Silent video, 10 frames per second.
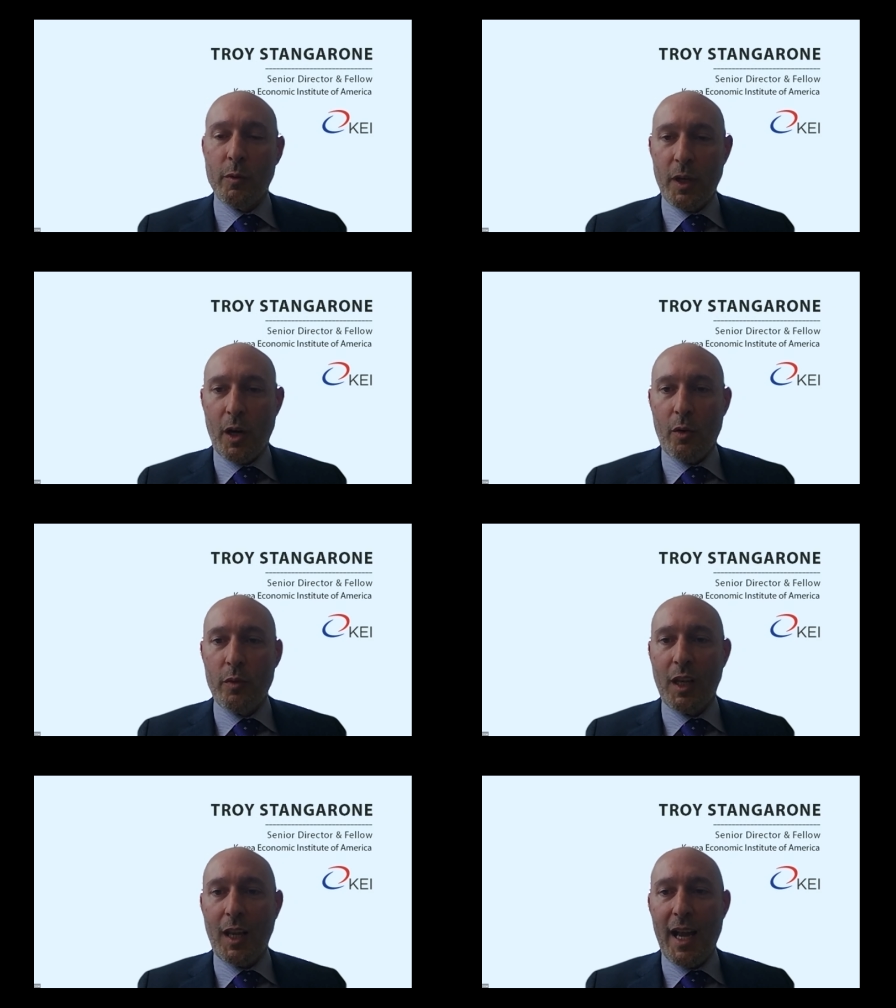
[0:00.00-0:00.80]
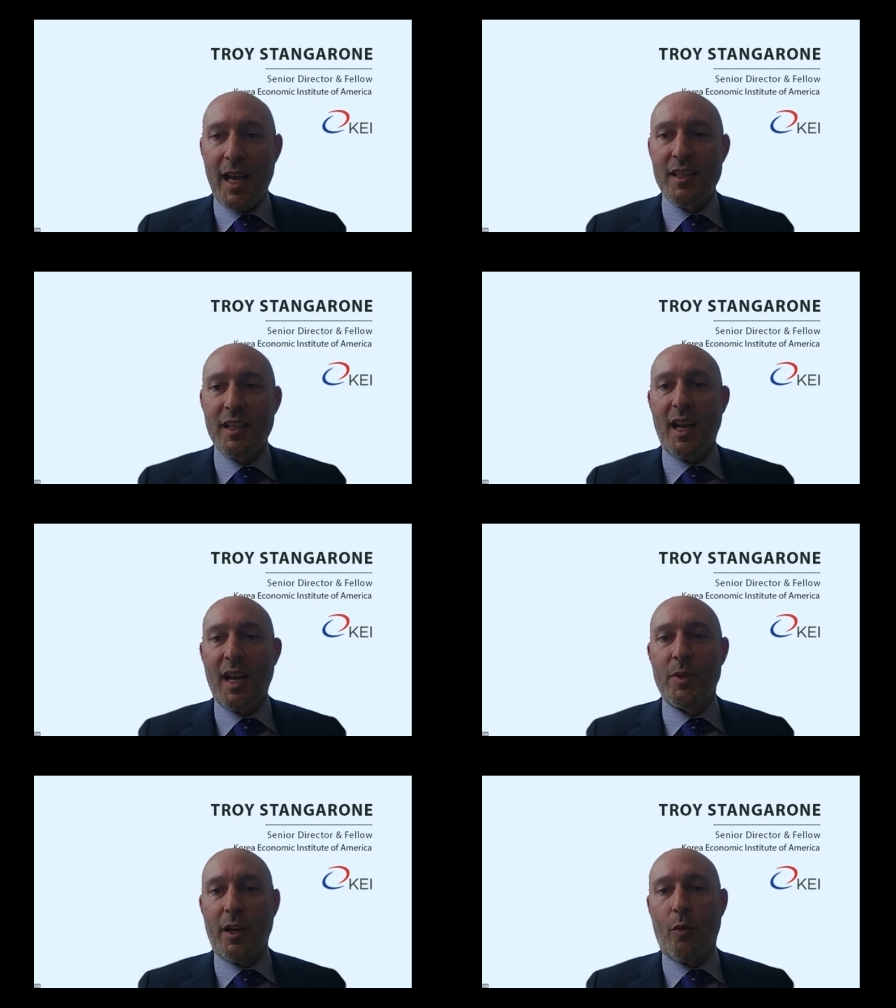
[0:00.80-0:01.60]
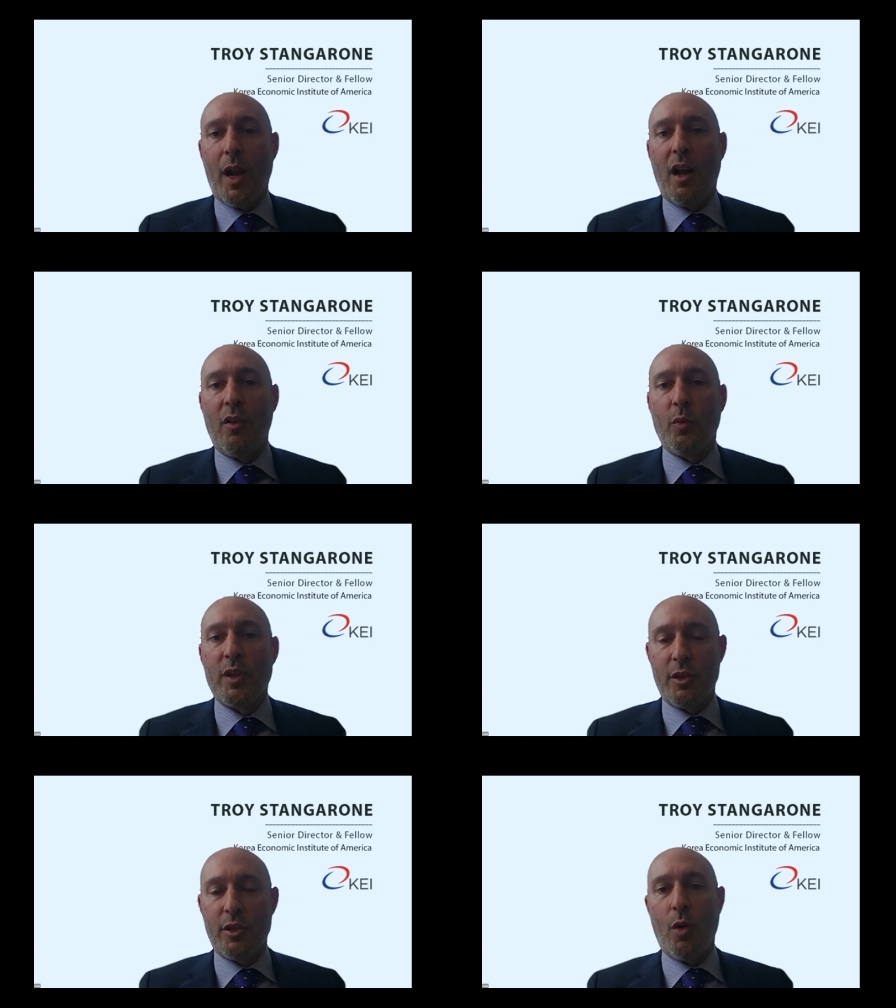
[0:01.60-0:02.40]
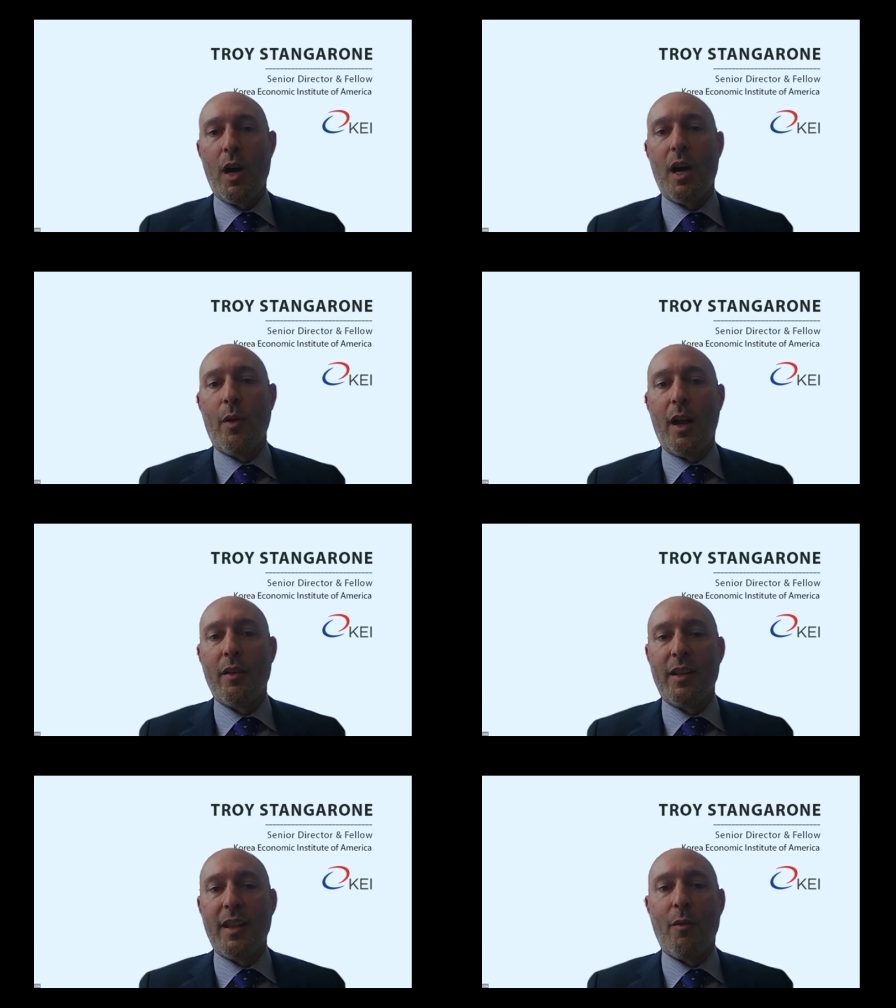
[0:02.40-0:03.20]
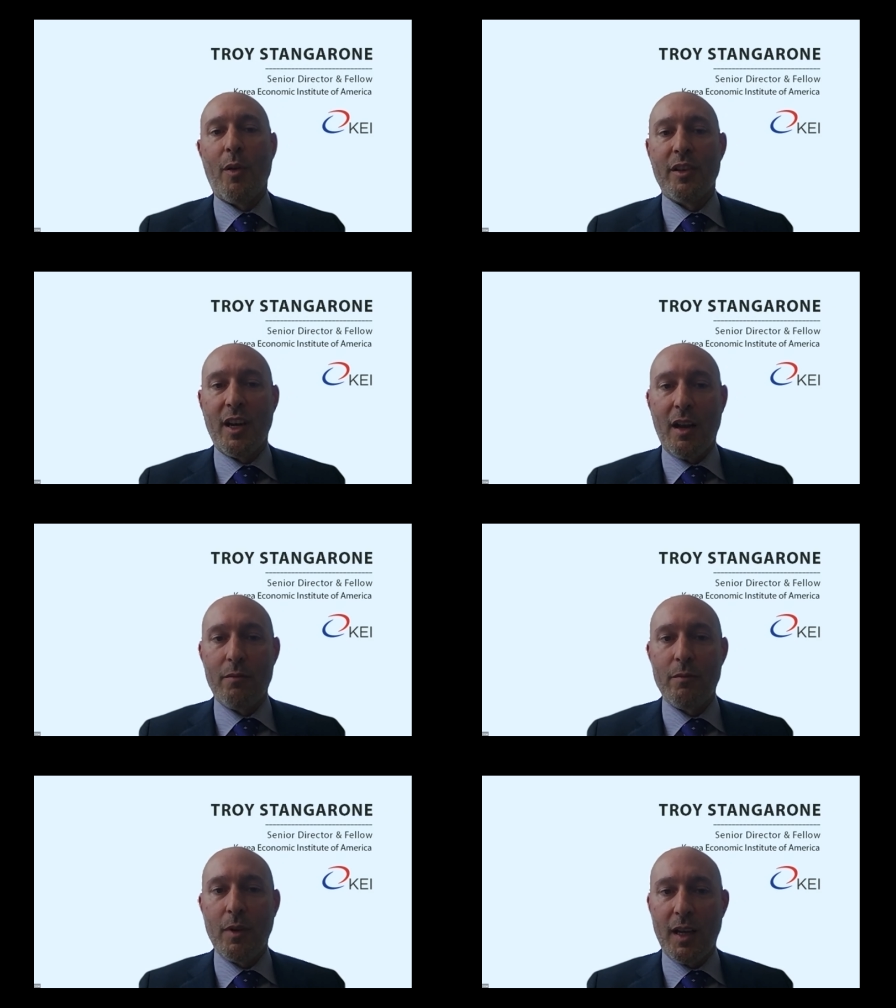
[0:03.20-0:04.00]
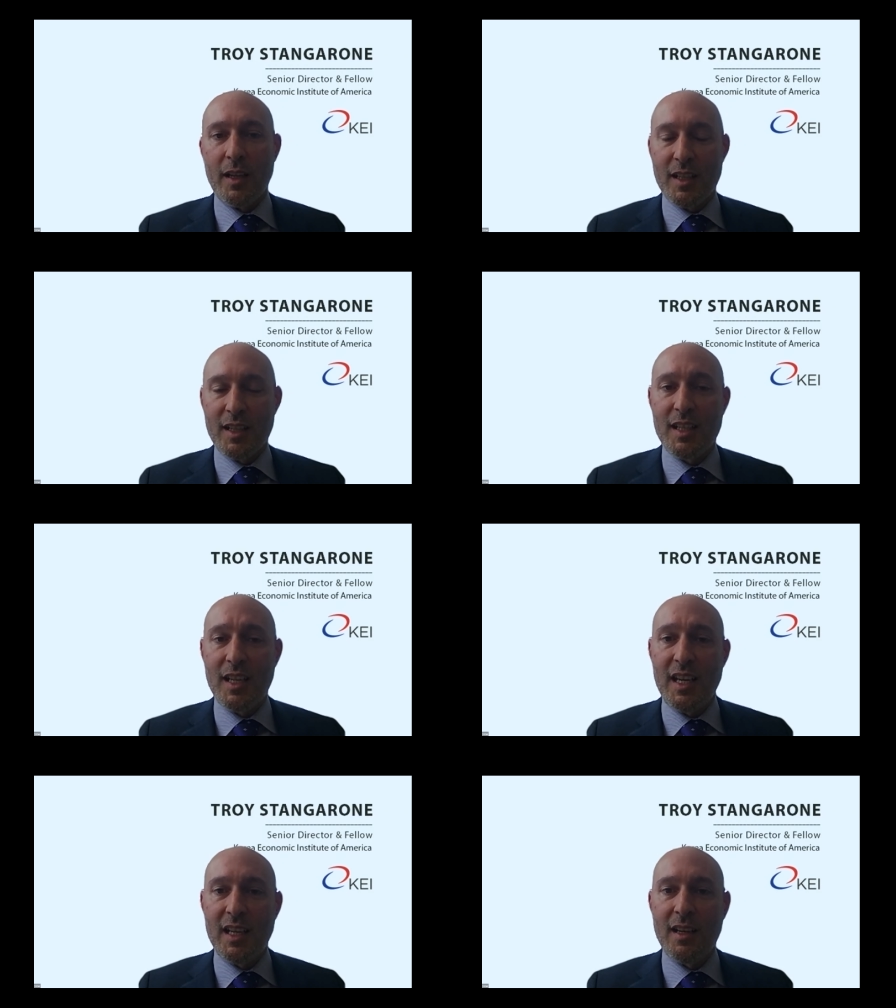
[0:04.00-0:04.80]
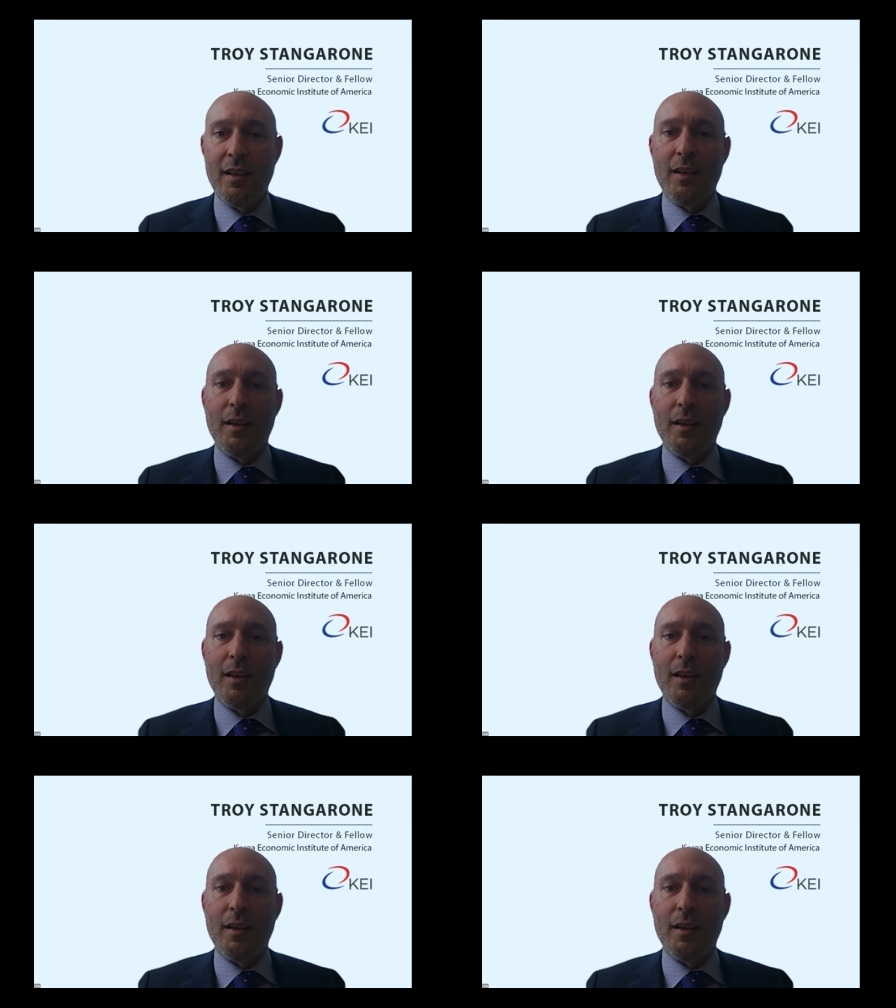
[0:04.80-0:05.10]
the last attempt at a round was the Doha round, and that round did not succeed.